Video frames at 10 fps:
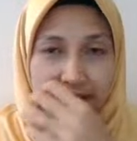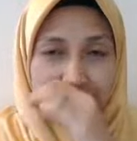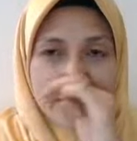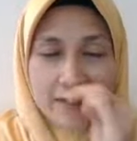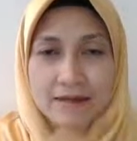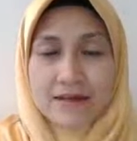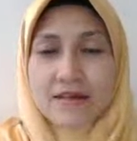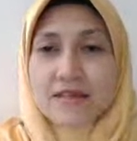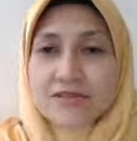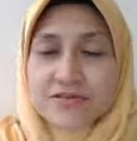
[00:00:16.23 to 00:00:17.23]
the
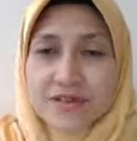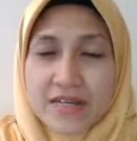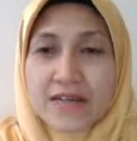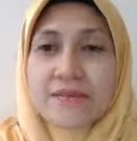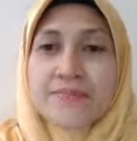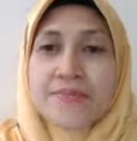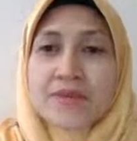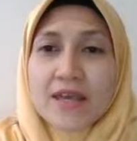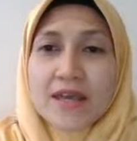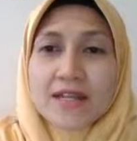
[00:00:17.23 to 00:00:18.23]
history
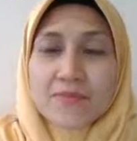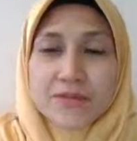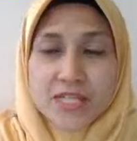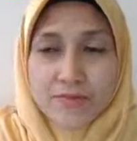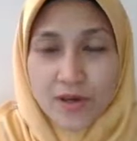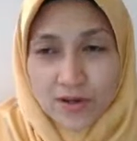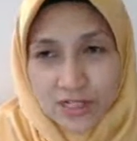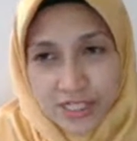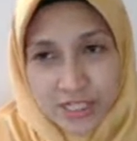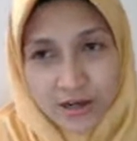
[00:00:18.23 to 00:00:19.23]
and
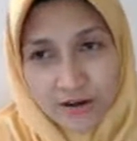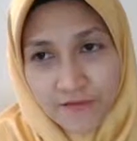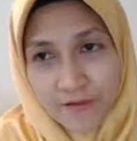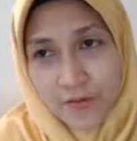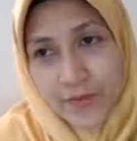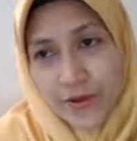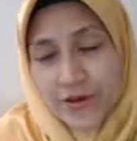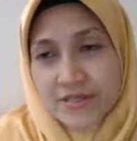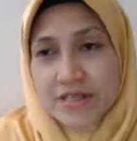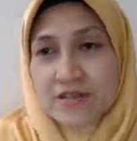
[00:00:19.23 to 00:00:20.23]
epidemiology of
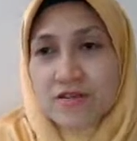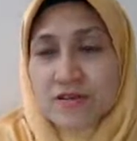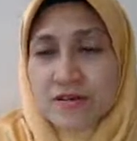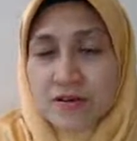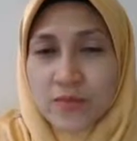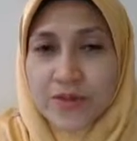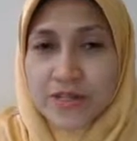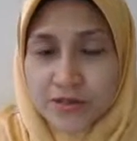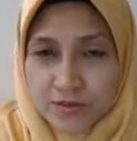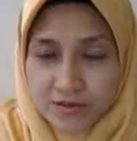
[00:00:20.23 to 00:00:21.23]
opioids and
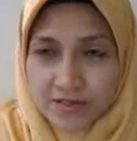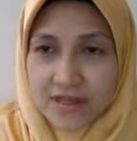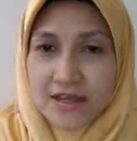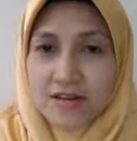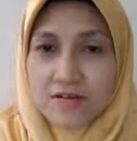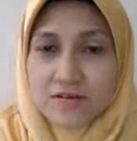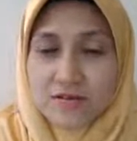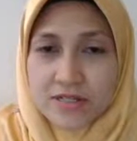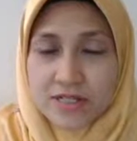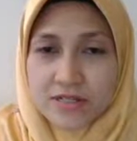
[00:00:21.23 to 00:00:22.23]
opiate use and
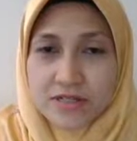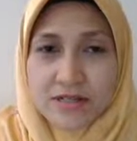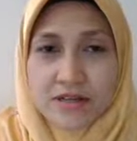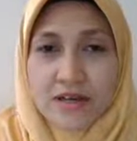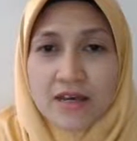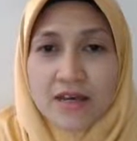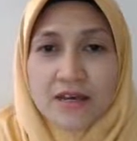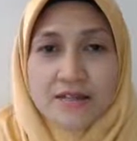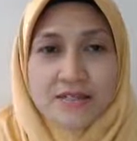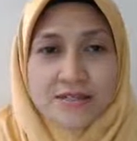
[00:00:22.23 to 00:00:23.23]
also addiction.
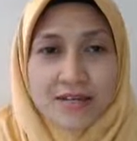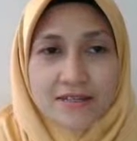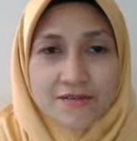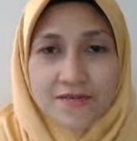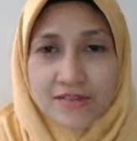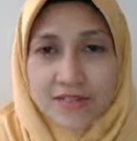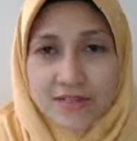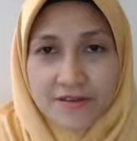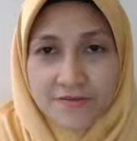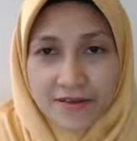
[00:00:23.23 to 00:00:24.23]
Discuss the
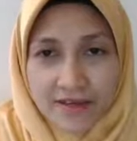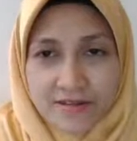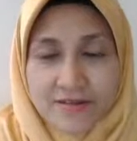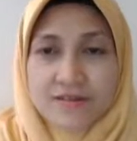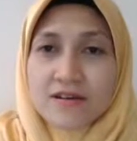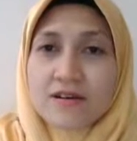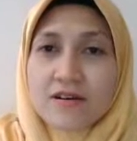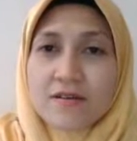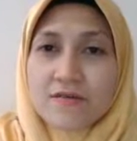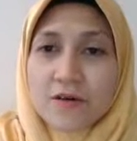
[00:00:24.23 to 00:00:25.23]
physical effects
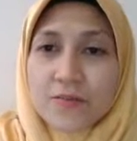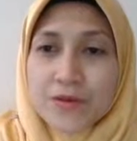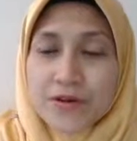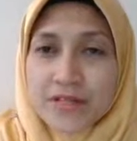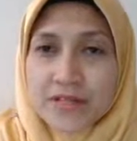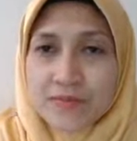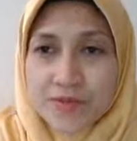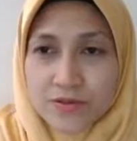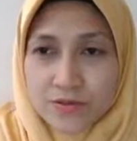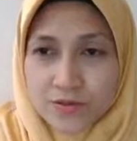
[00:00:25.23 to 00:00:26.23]
of opioid
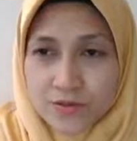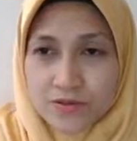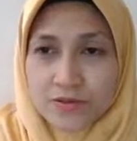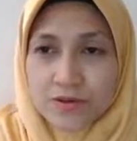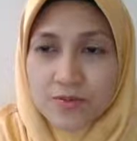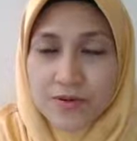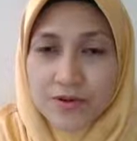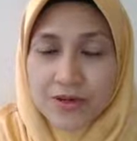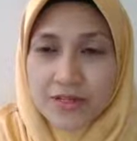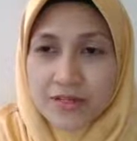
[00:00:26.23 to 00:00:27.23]
abuse or
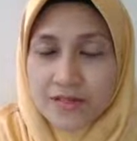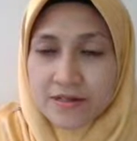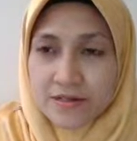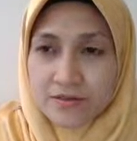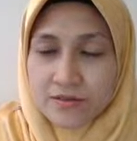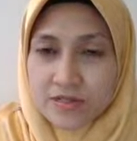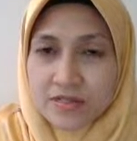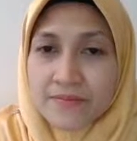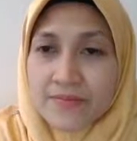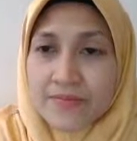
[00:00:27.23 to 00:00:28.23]
opioid
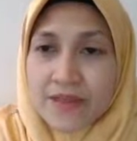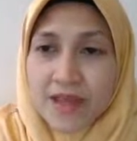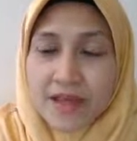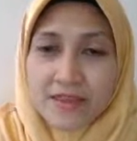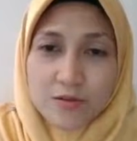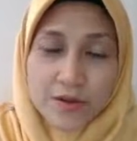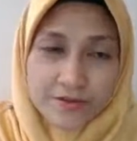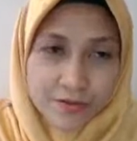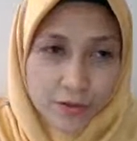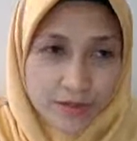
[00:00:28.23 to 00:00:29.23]
use and the
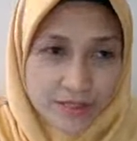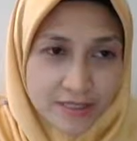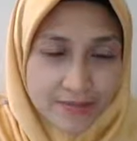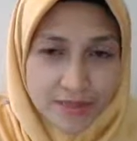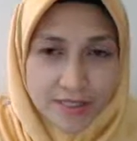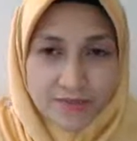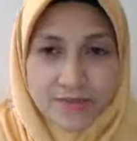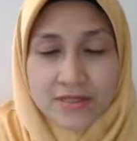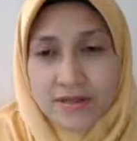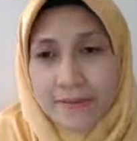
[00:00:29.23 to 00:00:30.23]
withdrawal
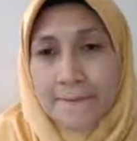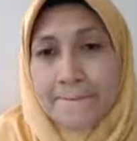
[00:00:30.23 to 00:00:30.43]
symptoms.